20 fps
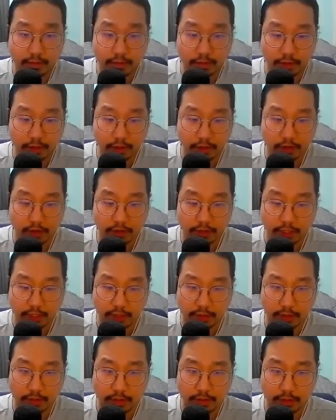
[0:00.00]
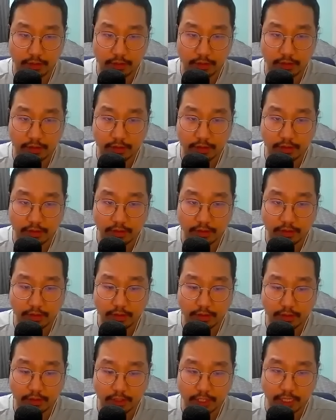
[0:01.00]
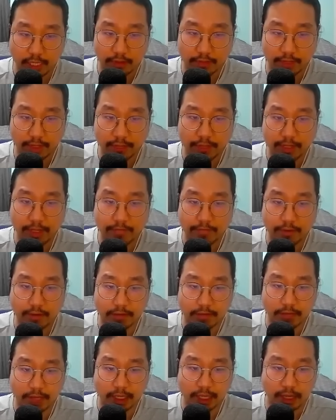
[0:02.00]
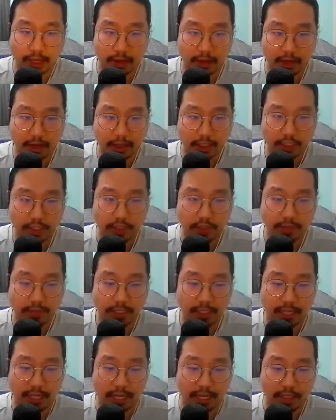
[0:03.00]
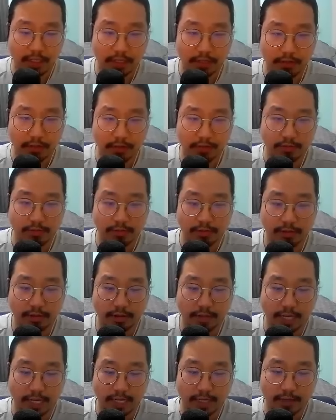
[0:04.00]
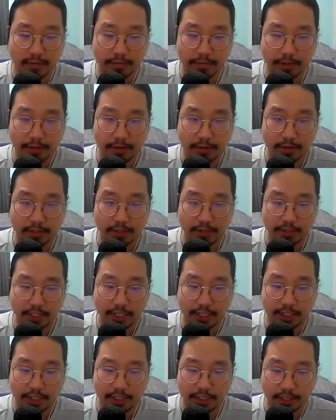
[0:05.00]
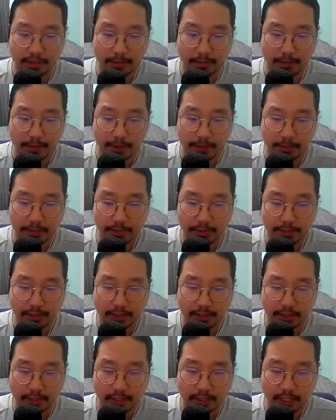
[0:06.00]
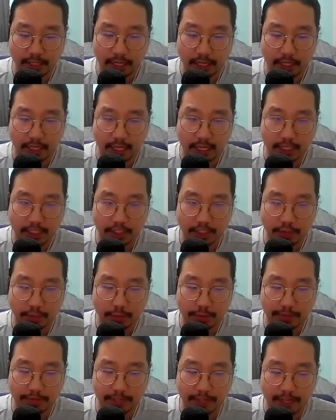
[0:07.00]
Oh dear. Yeah, maybe assuming that you light up your Jeja stuff properly. Yeah, I just griefed that